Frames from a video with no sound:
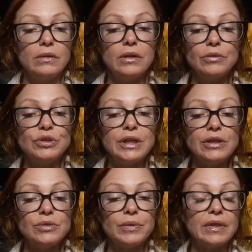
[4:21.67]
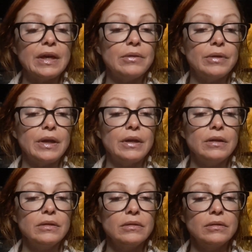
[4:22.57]
No change with that,
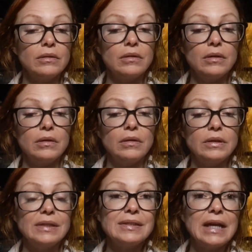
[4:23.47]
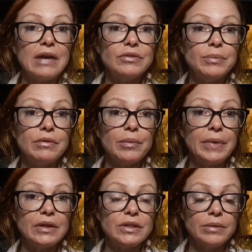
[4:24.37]
okay? Doesn't have to be
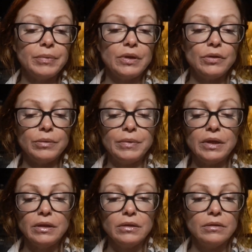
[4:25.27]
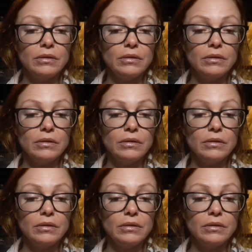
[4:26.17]
romantic, but it could be.